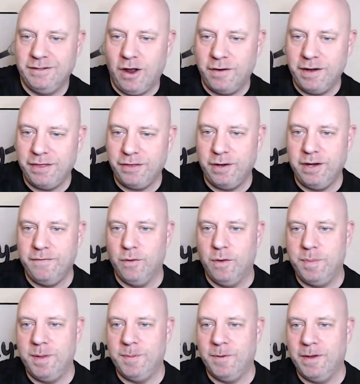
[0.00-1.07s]
Already 34
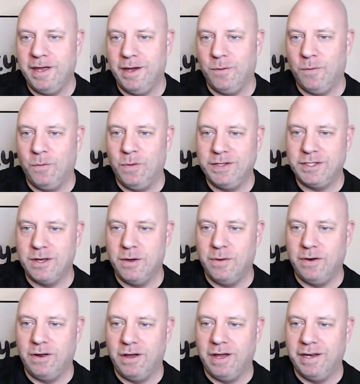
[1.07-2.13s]
people here. What's
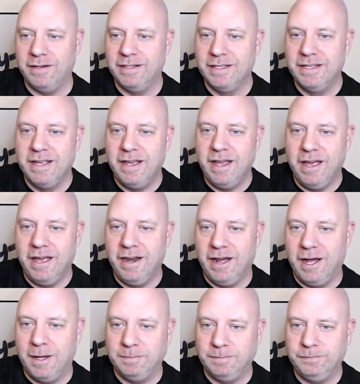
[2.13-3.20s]
going on? And
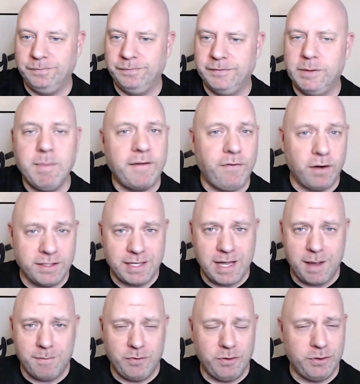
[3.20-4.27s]
this is my first
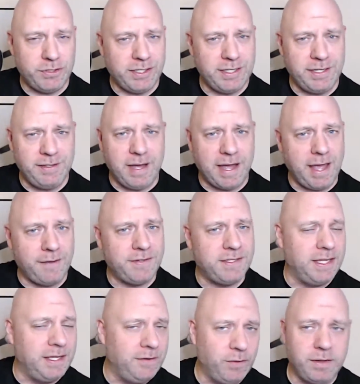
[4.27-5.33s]
time. Usually I have
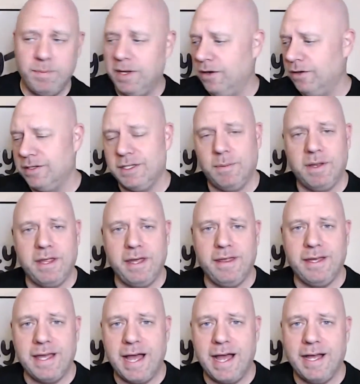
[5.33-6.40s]
Steve with me or some of the
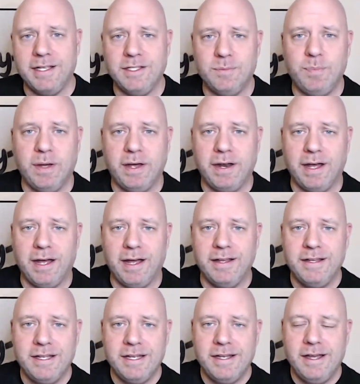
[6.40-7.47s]
other guys, but
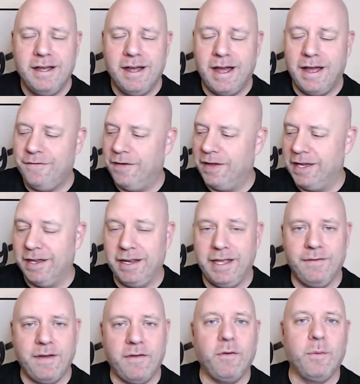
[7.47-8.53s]
I figured to
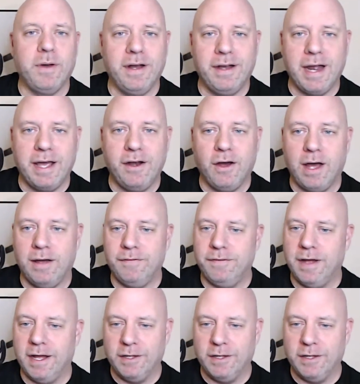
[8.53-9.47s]
give everyone a night off.